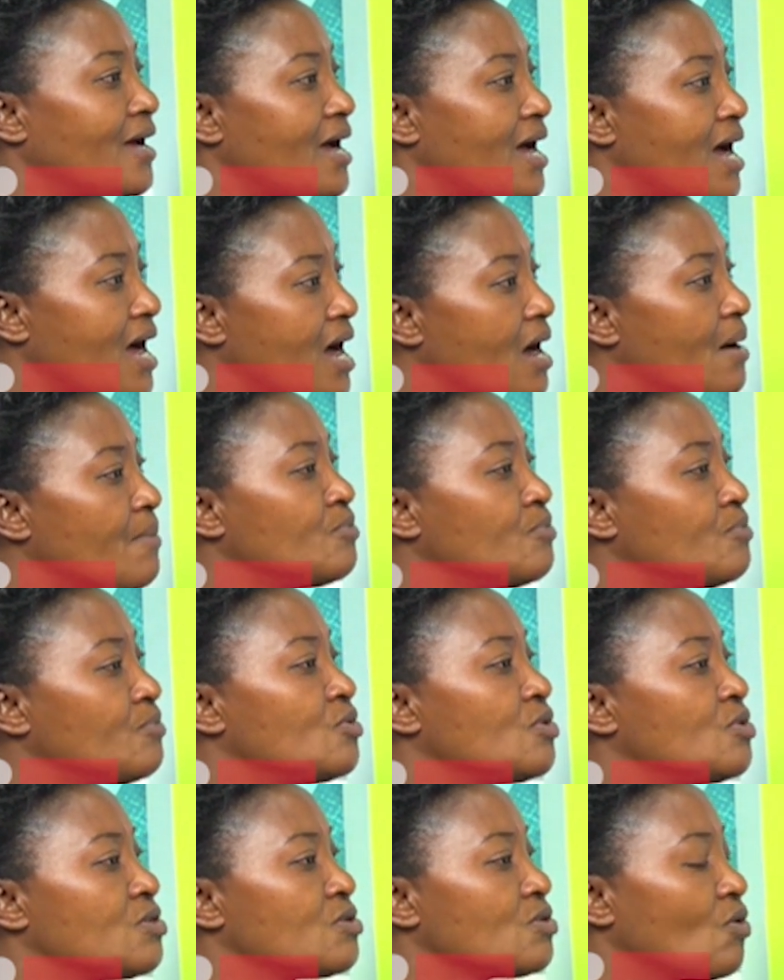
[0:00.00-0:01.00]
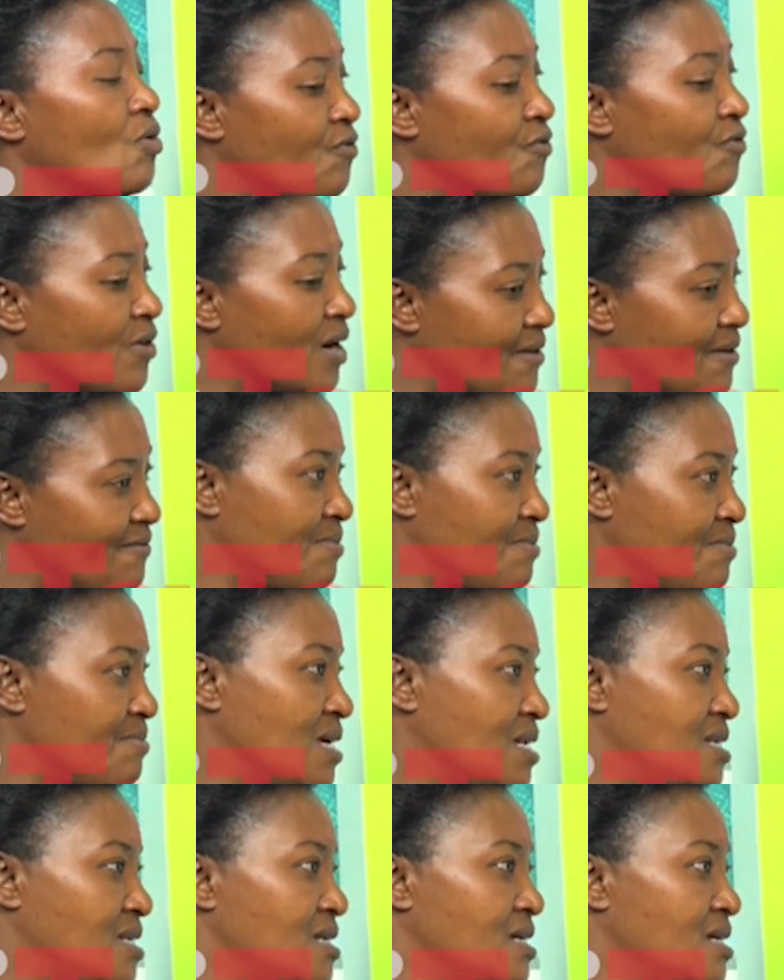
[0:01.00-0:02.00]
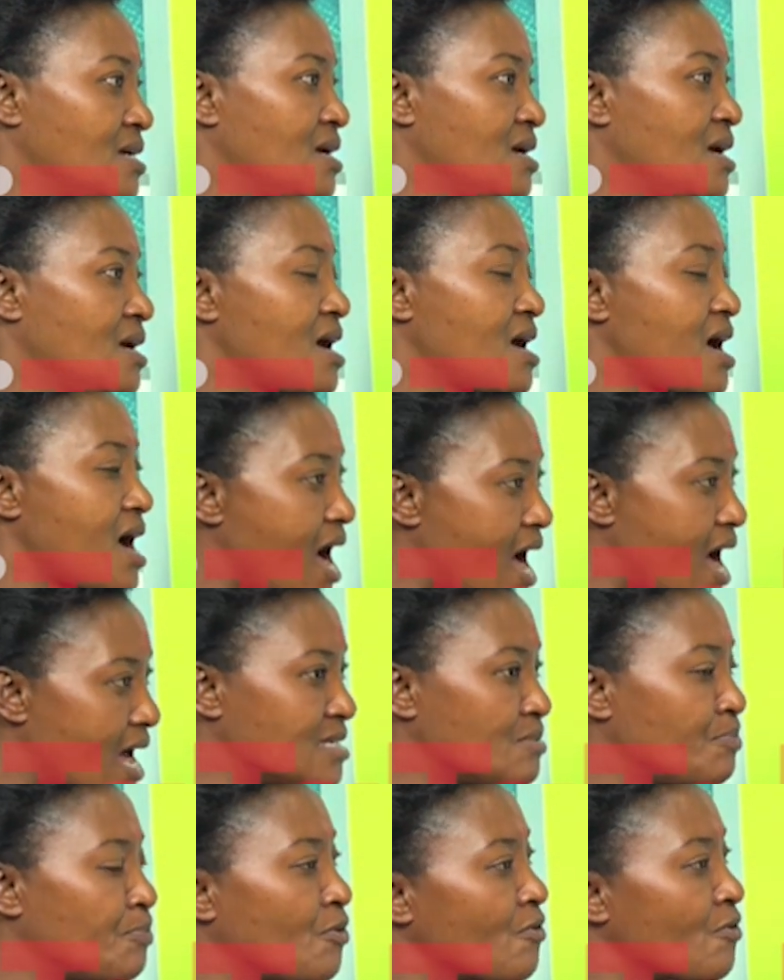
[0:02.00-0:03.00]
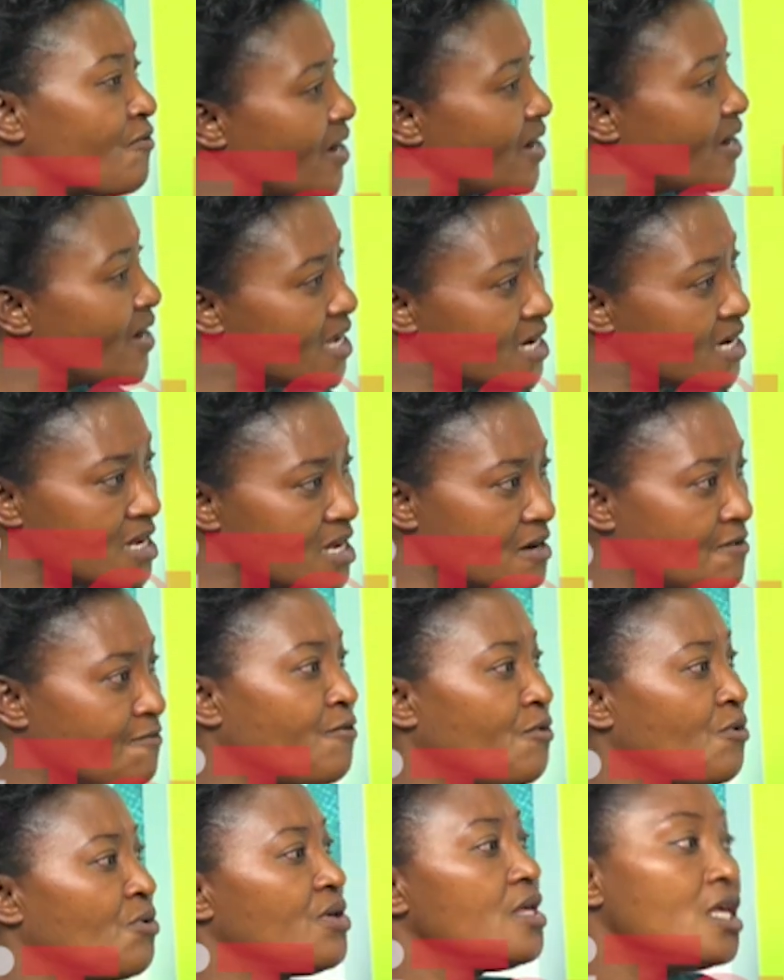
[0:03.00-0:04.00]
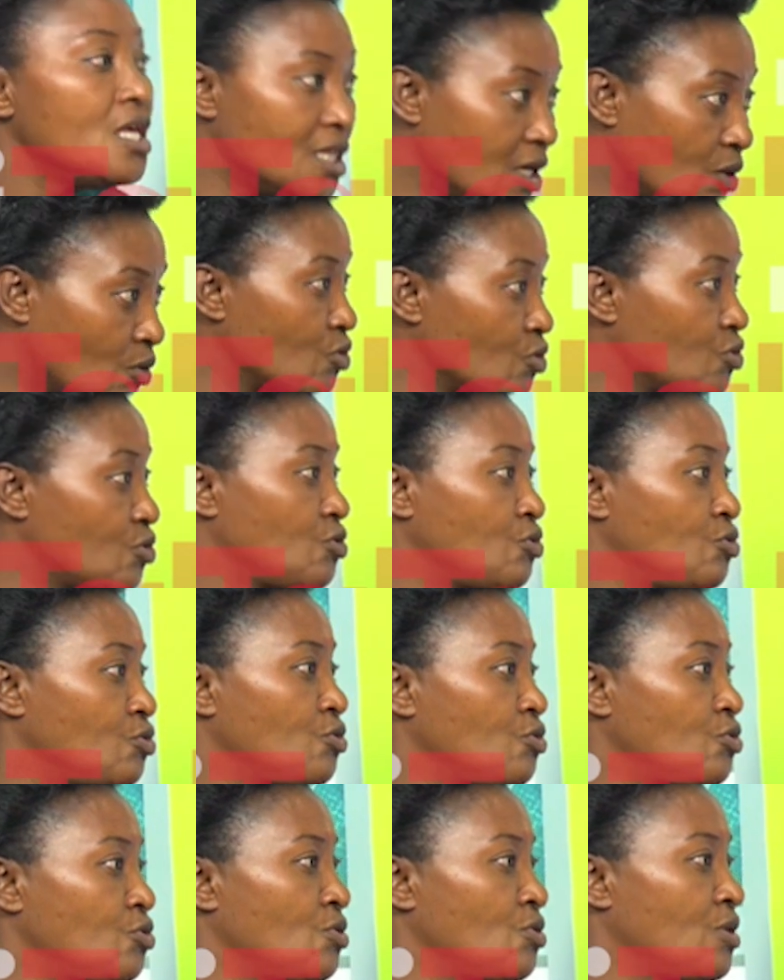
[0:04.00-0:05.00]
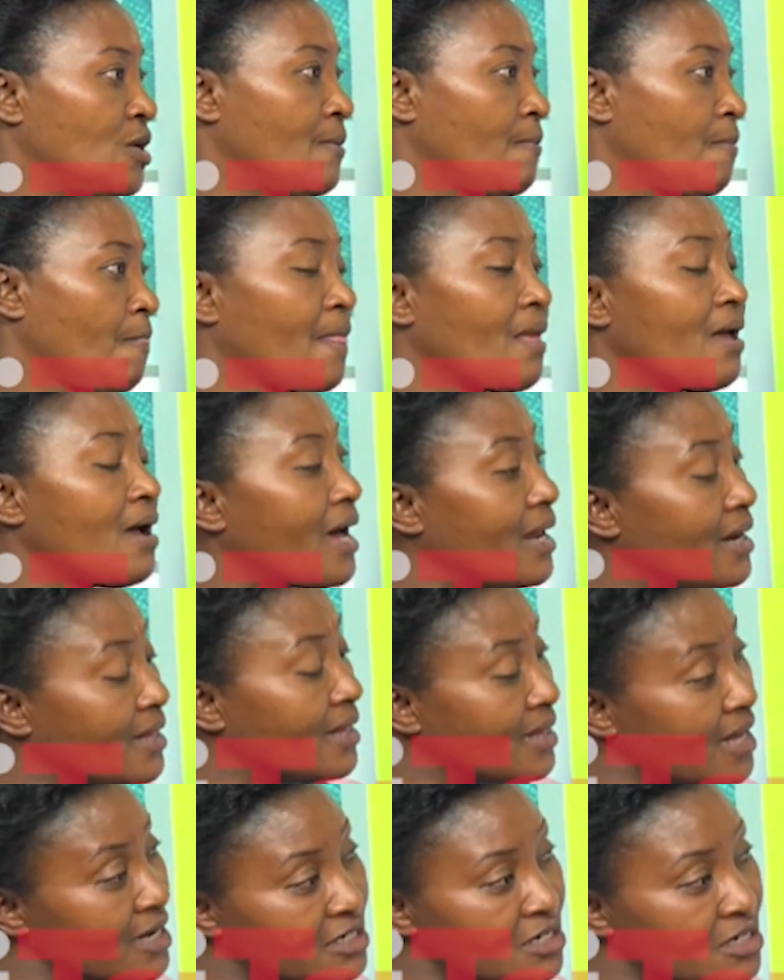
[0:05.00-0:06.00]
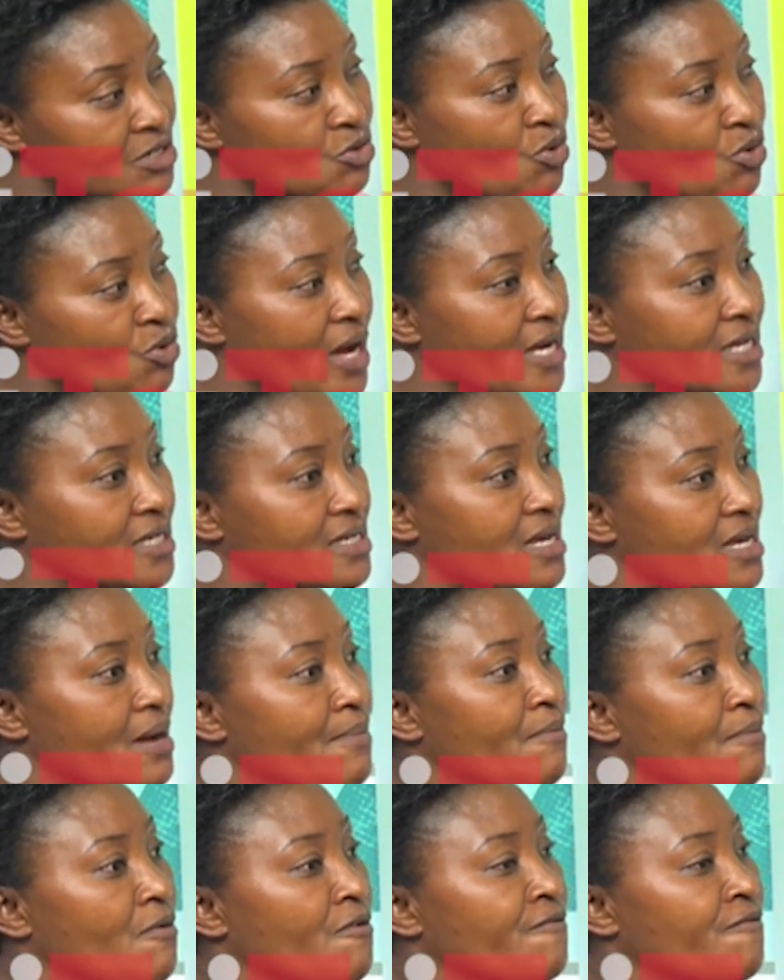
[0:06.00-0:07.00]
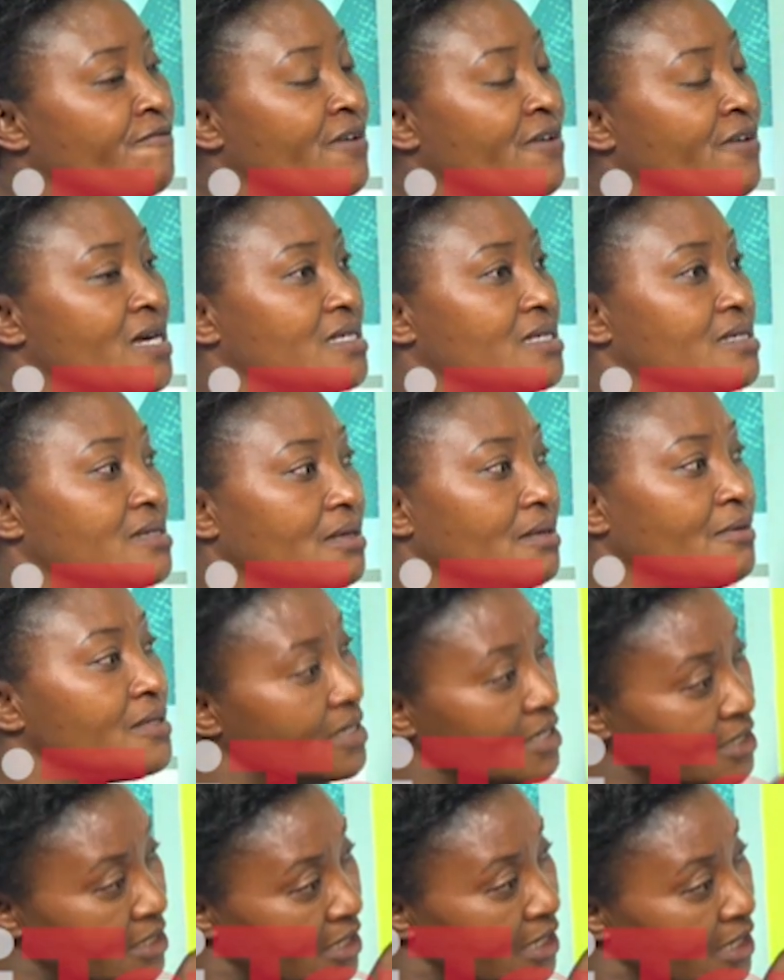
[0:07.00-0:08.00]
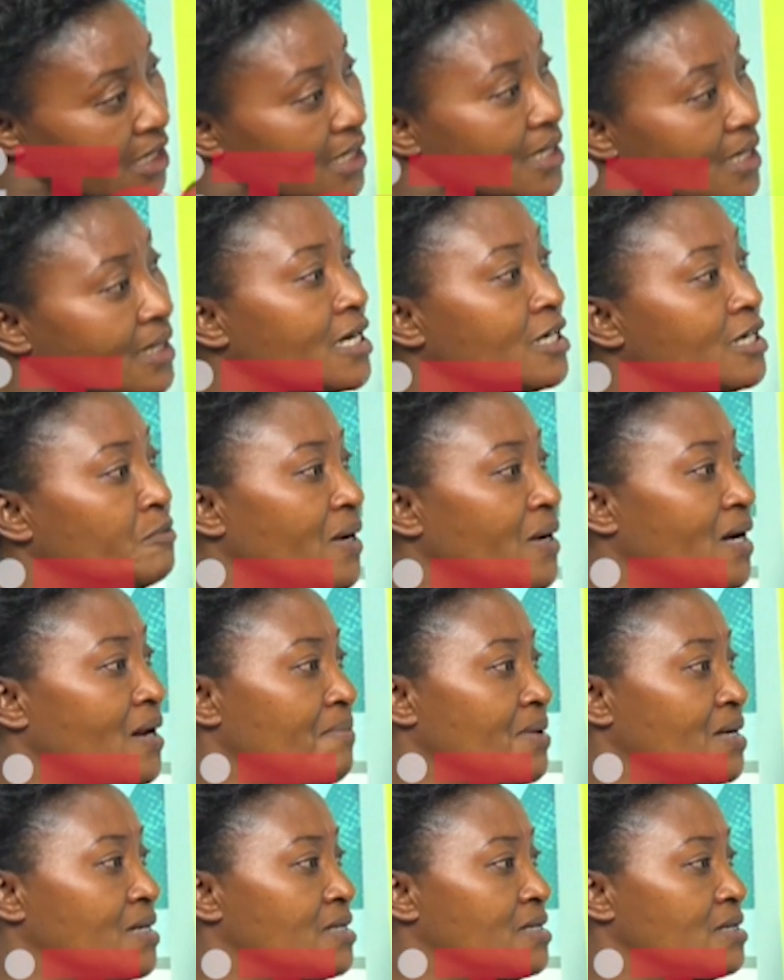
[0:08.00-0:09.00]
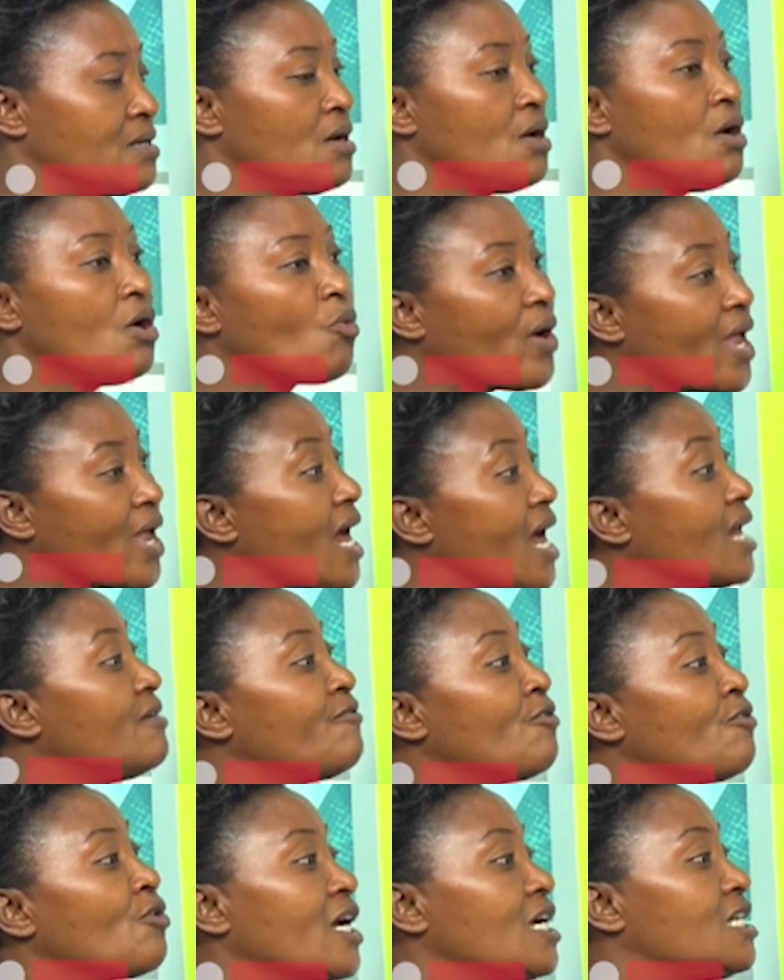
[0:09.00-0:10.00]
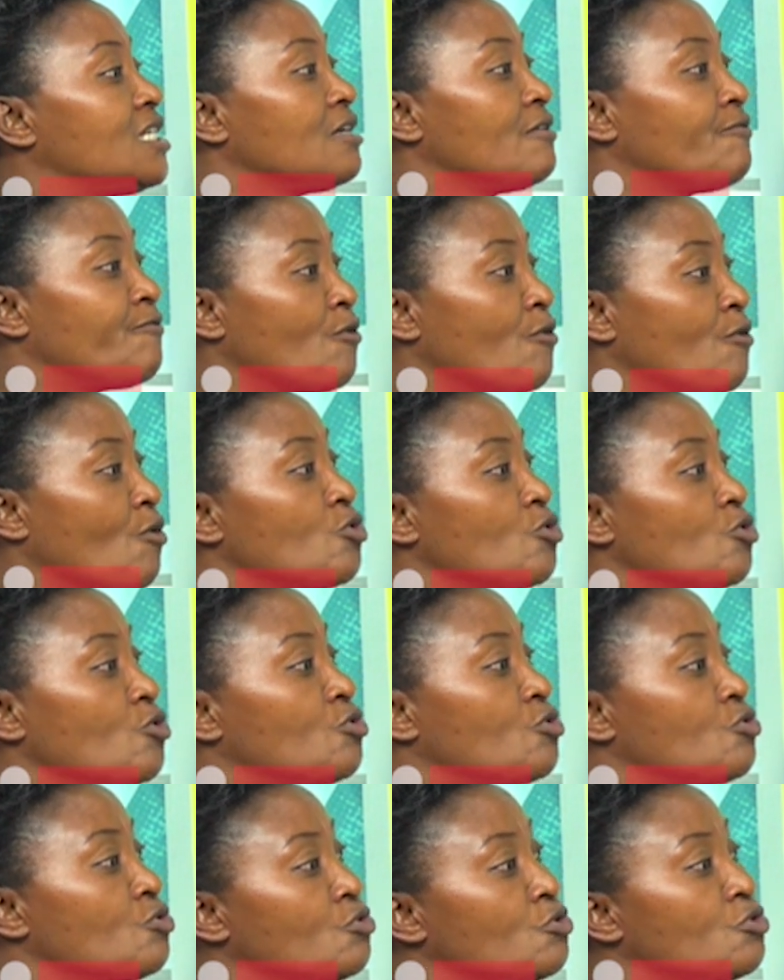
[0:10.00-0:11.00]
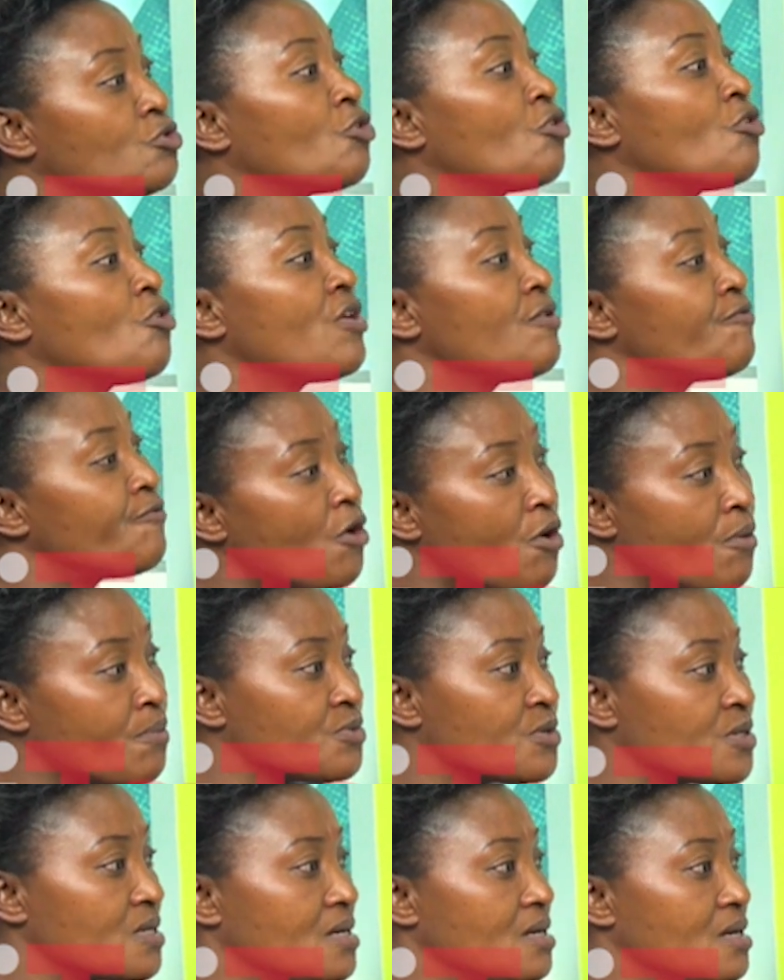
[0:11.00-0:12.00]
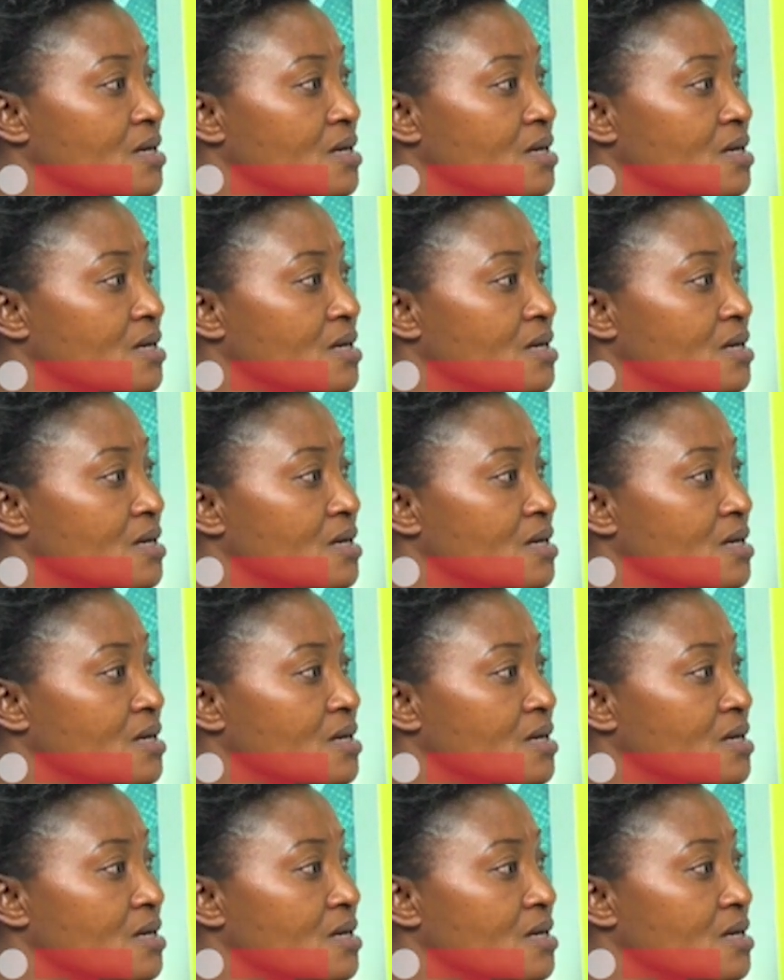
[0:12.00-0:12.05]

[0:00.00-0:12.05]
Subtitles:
arms of government as provided for in the constitution. And that is why some of us sitting in that parliament were advocating for constitutional reforms,